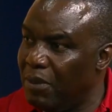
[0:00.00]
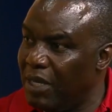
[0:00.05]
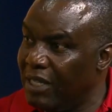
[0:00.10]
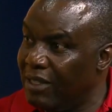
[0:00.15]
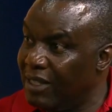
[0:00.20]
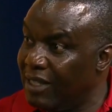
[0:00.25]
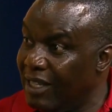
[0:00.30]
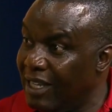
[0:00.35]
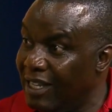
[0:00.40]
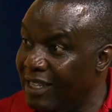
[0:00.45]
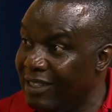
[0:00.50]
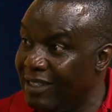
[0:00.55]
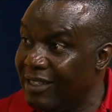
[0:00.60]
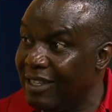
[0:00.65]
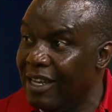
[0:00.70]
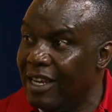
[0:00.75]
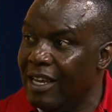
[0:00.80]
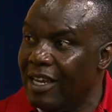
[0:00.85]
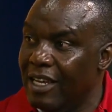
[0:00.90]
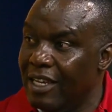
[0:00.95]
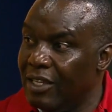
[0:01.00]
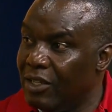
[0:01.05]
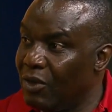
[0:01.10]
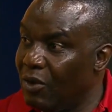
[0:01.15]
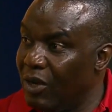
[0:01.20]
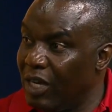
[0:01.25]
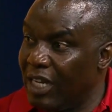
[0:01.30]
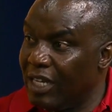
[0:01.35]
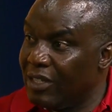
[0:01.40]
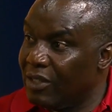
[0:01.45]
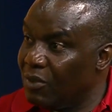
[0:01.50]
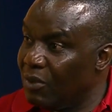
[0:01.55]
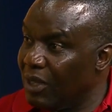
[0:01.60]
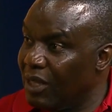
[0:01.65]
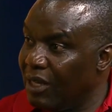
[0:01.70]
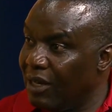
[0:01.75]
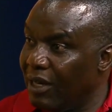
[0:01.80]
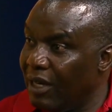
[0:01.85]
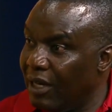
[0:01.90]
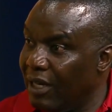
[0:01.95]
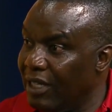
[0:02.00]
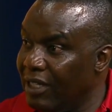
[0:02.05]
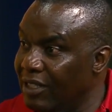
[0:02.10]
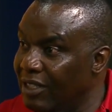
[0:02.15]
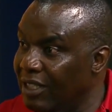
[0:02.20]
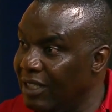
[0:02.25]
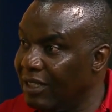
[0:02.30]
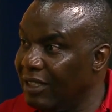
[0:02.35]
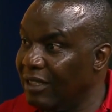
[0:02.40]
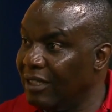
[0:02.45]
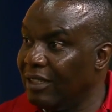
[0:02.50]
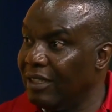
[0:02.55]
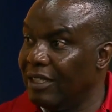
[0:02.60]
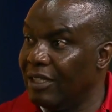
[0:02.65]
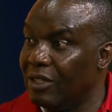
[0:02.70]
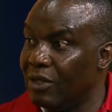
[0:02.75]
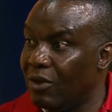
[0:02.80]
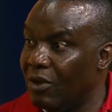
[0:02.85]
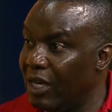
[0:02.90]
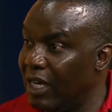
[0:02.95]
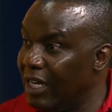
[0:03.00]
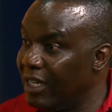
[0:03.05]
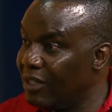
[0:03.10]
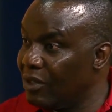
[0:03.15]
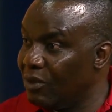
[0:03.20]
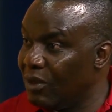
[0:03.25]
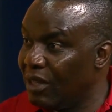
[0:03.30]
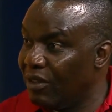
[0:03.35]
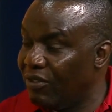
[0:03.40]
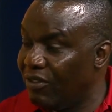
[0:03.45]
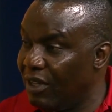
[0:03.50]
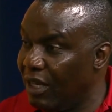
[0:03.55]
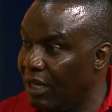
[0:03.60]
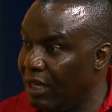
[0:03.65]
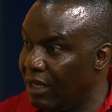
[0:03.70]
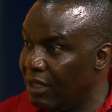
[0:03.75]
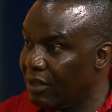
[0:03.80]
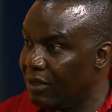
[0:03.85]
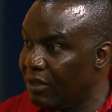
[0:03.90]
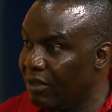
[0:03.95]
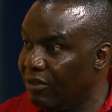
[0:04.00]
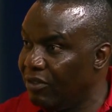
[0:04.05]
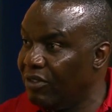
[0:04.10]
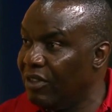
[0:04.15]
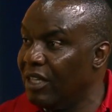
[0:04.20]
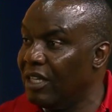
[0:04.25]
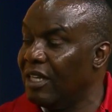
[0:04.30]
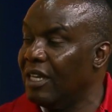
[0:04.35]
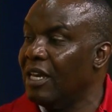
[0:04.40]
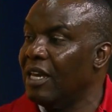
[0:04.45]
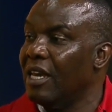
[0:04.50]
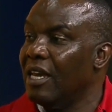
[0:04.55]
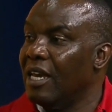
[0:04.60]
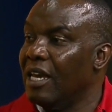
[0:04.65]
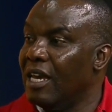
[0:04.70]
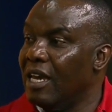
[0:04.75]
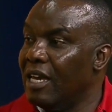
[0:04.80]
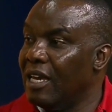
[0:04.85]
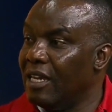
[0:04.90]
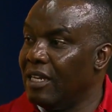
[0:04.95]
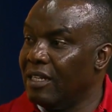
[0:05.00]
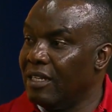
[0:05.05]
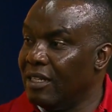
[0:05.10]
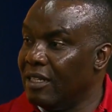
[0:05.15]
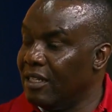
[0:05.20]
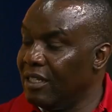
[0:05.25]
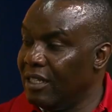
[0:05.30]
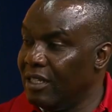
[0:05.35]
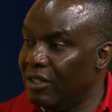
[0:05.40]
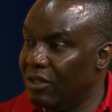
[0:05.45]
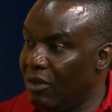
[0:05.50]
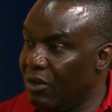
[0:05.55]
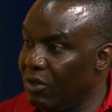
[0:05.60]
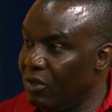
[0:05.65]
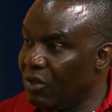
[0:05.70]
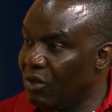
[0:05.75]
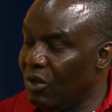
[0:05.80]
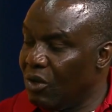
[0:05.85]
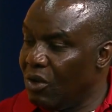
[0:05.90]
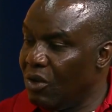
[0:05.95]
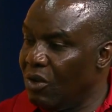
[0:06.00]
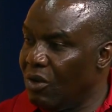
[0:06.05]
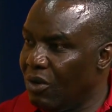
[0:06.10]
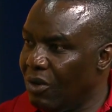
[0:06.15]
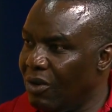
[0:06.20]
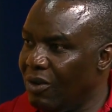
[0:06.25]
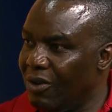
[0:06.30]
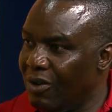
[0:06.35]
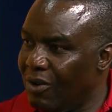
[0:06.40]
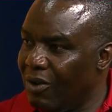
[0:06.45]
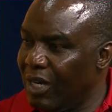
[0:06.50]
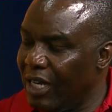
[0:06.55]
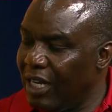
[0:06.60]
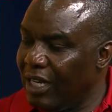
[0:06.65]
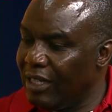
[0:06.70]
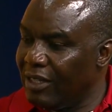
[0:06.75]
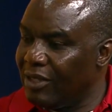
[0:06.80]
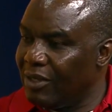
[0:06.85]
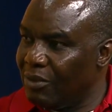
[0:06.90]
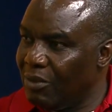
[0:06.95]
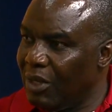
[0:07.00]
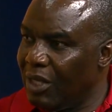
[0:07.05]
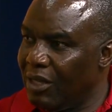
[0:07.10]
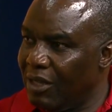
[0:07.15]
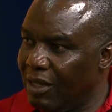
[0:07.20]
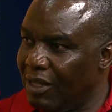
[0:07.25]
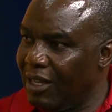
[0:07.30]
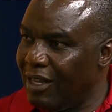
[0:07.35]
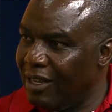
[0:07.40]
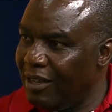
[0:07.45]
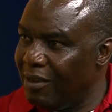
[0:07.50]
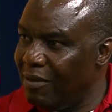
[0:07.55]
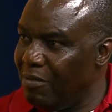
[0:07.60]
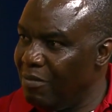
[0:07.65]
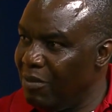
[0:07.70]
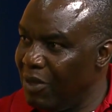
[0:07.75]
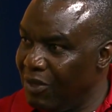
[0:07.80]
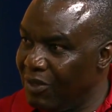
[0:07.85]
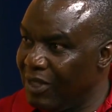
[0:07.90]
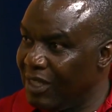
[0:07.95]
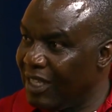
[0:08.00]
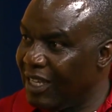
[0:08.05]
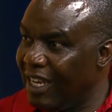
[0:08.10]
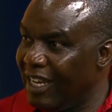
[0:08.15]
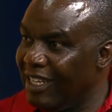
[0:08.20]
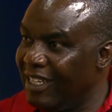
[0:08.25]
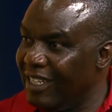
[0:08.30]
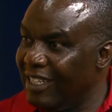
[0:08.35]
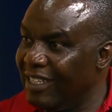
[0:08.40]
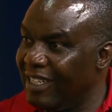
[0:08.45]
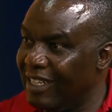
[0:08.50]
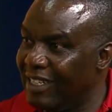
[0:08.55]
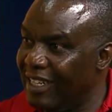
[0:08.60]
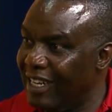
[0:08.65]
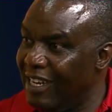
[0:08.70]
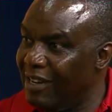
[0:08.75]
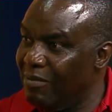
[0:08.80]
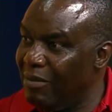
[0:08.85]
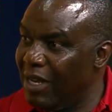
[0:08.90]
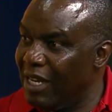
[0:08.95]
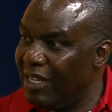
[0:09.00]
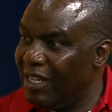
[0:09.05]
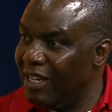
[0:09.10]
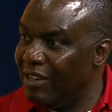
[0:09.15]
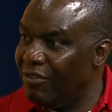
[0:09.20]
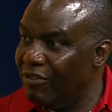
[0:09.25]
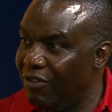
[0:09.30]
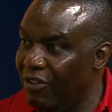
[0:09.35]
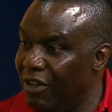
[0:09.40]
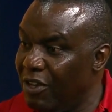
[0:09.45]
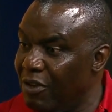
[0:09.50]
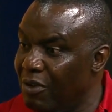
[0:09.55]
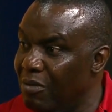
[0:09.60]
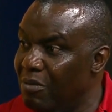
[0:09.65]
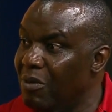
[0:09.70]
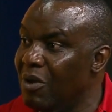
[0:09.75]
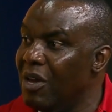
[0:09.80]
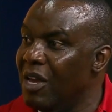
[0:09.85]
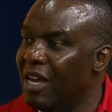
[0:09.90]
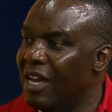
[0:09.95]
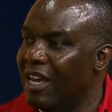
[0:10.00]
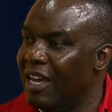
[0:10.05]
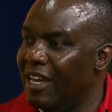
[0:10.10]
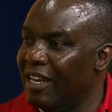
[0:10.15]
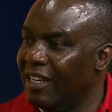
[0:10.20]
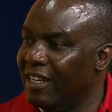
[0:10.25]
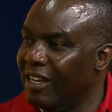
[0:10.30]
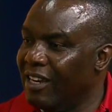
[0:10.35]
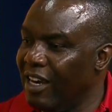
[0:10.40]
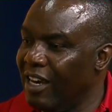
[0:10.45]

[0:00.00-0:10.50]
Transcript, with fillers: business, it connects with religion, it connects with philosophy, and it also connects with uh, music and entertainment and film. And